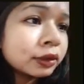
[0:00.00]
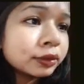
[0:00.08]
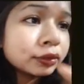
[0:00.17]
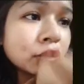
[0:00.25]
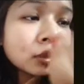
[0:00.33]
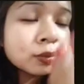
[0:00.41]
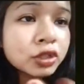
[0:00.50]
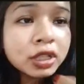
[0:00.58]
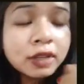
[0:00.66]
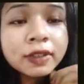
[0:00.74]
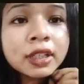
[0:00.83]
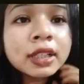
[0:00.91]
almost
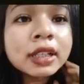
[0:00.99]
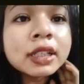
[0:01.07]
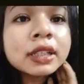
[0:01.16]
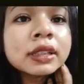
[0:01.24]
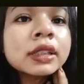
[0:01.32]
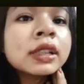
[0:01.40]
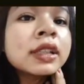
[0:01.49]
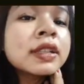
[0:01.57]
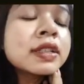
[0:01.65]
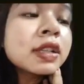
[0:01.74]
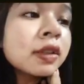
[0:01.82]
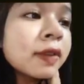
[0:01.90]
evident that his
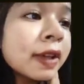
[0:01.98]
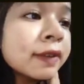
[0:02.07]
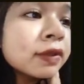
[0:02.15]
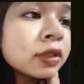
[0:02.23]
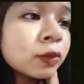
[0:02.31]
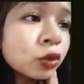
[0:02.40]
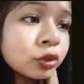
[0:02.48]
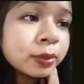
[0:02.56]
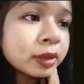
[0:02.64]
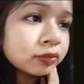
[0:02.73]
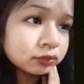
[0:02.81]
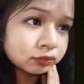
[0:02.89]
survival won't be
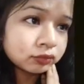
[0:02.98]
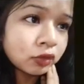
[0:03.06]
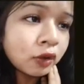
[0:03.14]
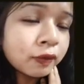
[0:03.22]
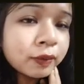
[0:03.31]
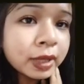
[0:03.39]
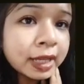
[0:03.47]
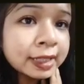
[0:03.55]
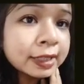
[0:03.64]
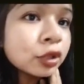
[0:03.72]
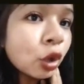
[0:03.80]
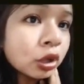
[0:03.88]
of any
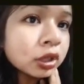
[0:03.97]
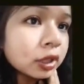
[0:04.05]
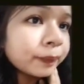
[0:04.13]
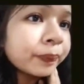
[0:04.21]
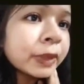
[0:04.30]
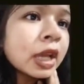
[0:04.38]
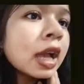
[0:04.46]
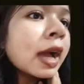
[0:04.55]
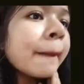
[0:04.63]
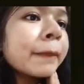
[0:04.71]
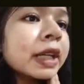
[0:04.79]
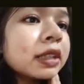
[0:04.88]
longer.
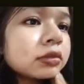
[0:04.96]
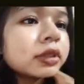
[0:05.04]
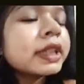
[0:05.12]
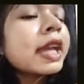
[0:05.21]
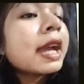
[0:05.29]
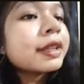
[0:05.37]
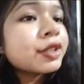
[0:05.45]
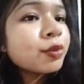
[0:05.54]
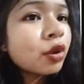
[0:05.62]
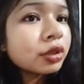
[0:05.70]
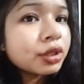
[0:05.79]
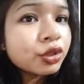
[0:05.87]
But he had his
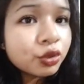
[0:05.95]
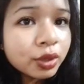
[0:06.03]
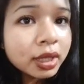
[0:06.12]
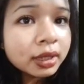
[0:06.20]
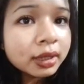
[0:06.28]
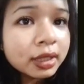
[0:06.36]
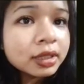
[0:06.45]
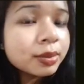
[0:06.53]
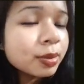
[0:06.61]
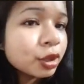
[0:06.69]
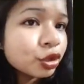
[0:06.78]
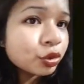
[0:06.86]
moral strength and
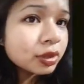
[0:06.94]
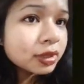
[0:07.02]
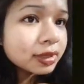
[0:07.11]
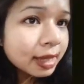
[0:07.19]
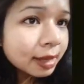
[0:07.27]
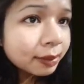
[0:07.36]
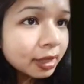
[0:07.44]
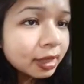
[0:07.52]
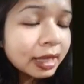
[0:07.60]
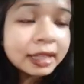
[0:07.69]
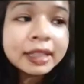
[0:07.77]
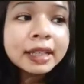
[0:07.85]
spiritual stamina,
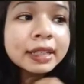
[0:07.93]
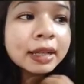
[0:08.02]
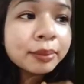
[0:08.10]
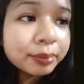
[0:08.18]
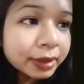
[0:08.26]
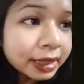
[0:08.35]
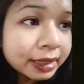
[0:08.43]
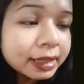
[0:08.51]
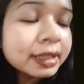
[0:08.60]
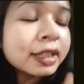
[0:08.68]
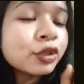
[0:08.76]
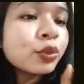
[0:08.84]
and he had completed
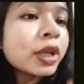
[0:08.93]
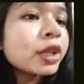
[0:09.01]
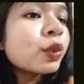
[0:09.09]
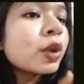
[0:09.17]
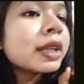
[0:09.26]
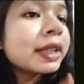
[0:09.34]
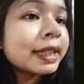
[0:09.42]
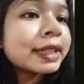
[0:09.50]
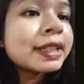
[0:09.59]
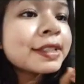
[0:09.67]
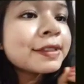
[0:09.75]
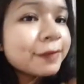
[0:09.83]
that 21
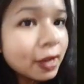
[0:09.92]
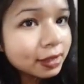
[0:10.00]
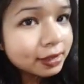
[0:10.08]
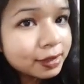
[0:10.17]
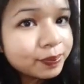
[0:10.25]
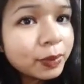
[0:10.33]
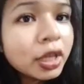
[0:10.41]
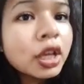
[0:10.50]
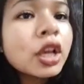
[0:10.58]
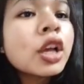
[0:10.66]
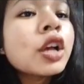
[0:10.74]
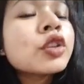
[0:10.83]
days fast.
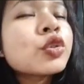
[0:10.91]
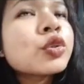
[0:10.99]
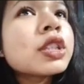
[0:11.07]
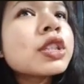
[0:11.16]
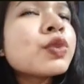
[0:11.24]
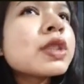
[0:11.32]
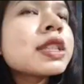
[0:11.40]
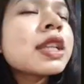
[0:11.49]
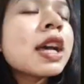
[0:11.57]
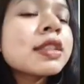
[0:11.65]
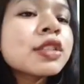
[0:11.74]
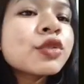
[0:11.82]
So this was an
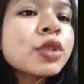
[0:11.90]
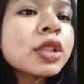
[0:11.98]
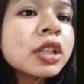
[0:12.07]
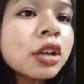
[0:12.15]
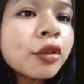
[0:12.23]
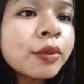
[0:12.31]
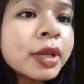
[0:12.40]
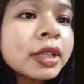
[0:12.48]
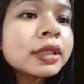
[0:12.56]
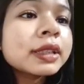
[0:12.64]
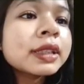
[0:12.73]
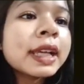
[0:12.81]
answer to the government,
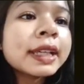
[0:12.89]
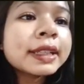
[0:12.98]
like